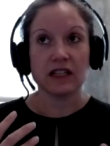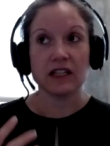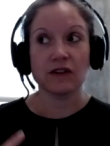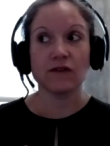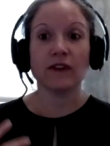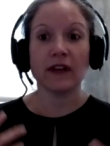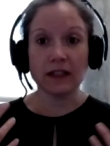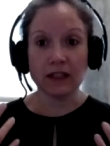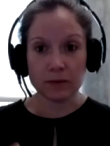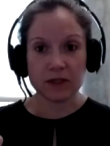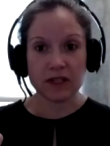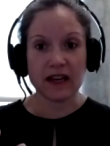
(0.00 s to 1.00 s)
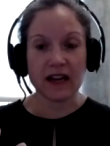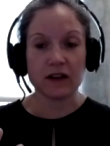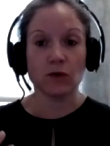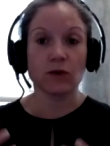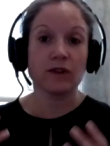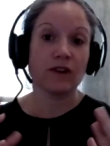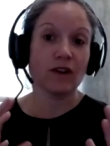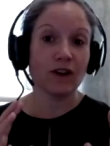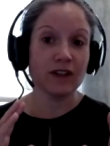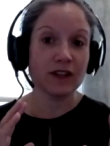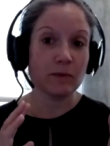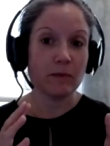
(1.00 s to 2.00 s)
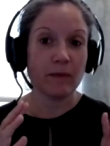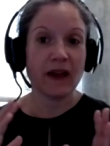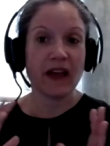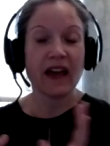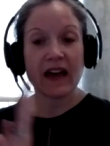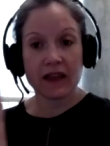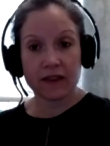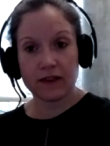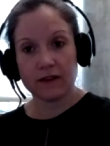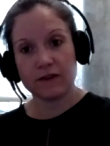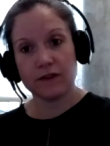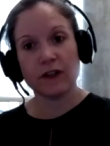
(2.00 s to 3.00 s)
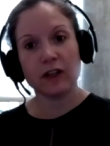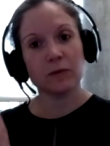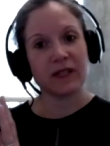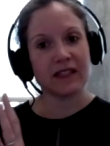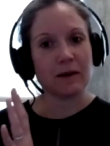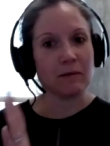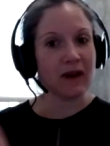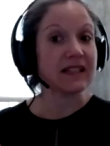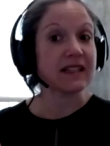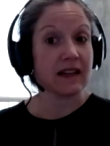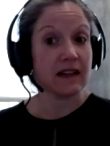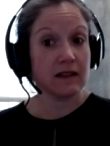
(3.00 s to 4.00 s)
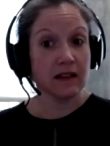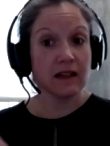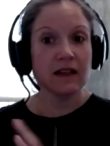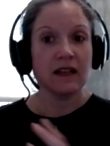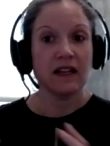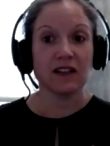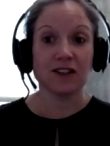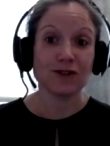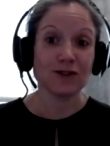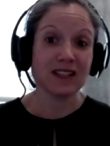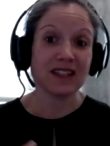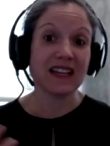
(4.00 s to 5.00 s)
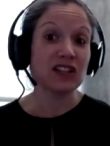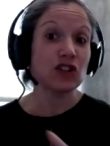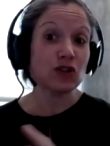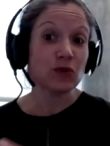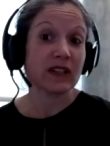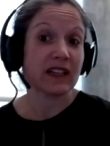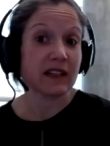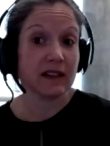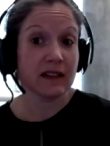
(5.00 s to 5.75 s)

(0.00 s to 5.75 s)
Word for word: developed that or they're on the path of developing that mindset and also that they enjoy it